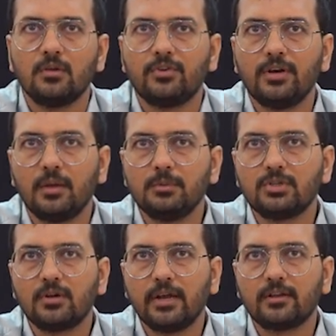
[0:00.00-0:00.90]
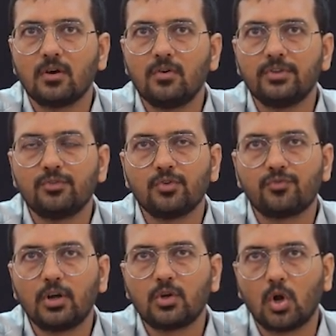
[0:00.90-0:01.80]
3-dimensional right curve is used
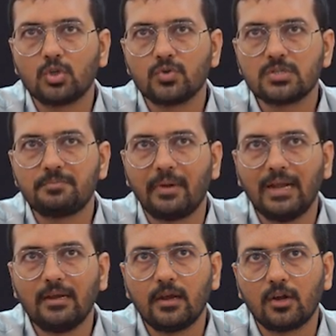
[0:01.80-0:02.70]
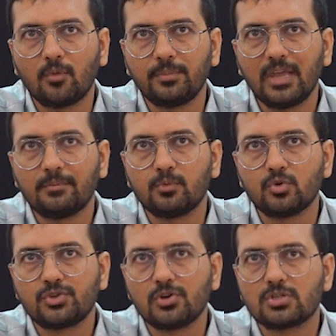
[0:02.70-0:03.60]
for tortuous band anatomy and
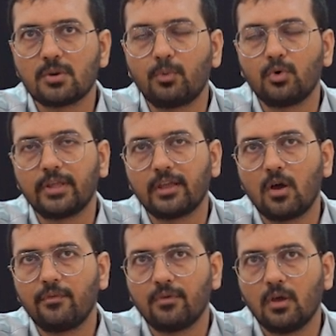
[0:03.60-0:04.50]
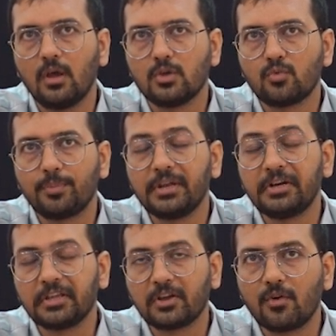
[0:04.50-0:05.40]
posterior support takeoff, superior
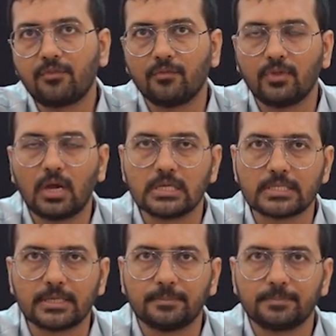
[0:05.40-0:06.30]
takeoff of the RCA.